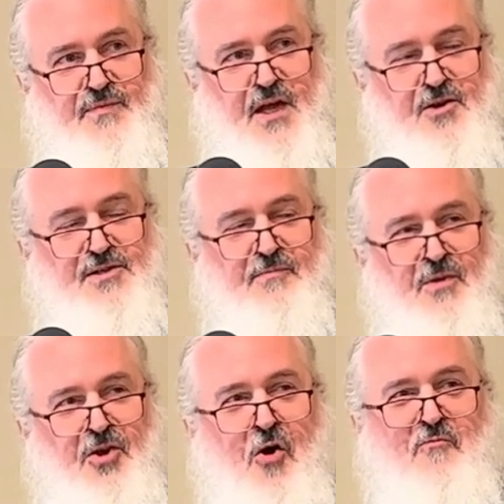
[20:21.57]
here's the
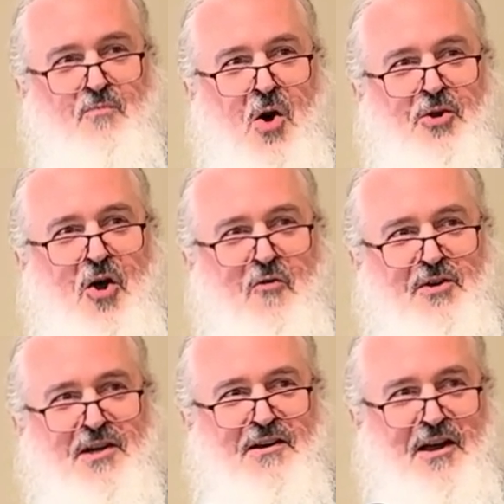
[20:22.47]

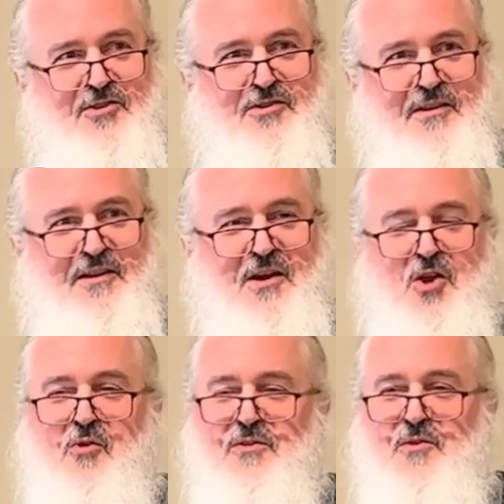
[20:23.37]
Moldovan connection.
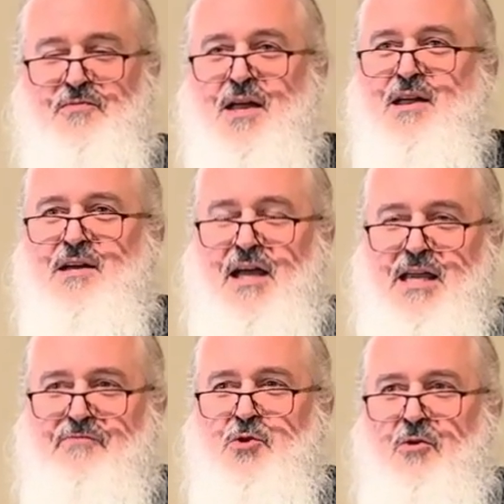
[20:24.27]
You know, the,
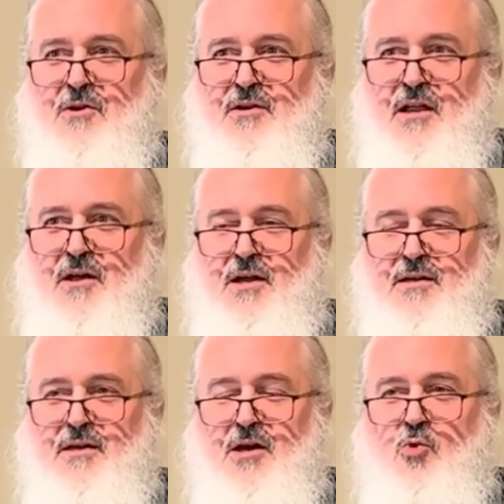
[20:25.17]
if you aren't
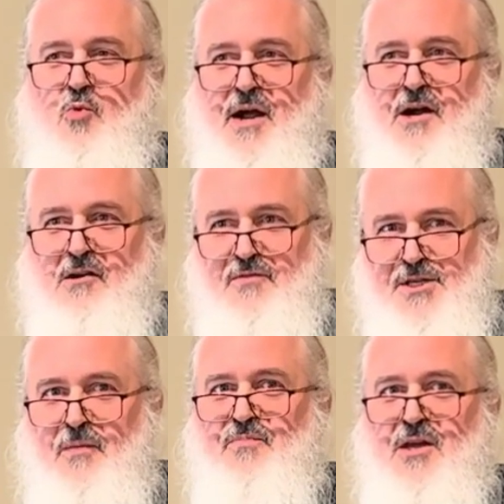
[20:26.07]
aware of
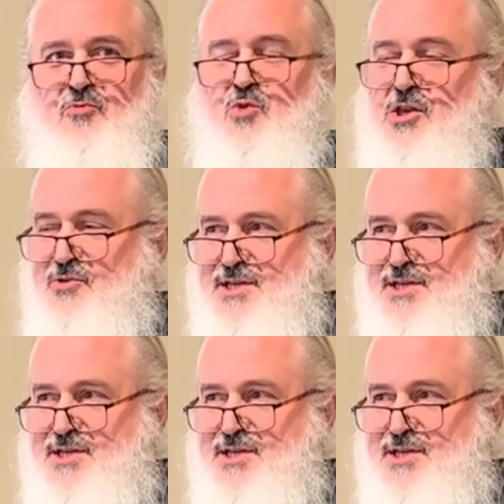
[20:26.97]
something when you